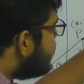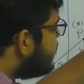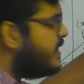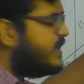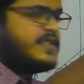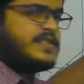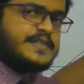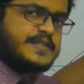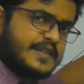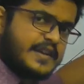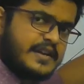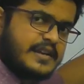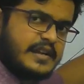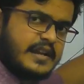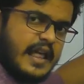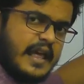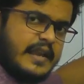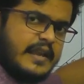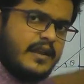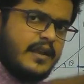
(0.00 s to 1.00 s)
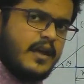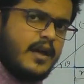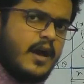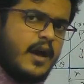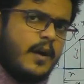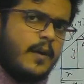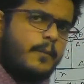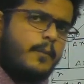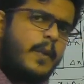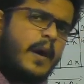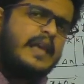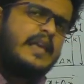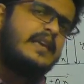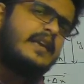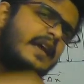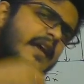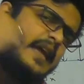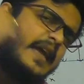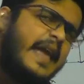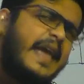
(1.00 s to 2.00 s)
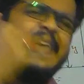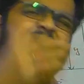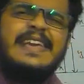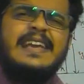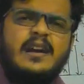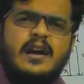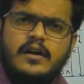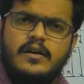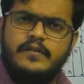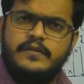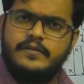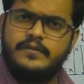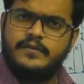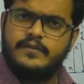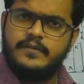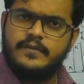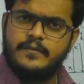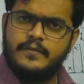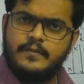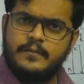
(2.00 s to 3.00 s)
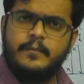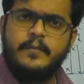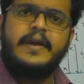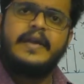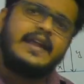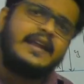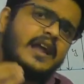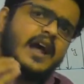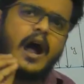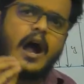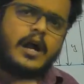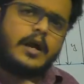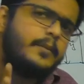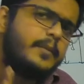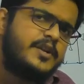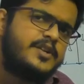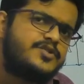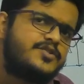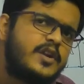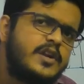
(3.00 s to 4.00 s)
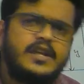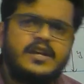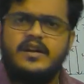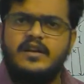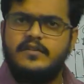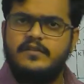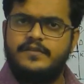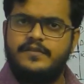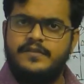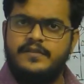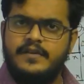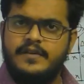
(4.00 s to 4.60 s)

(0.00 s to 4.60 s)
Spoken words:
this straight line by any curve, by an arbitrary curve,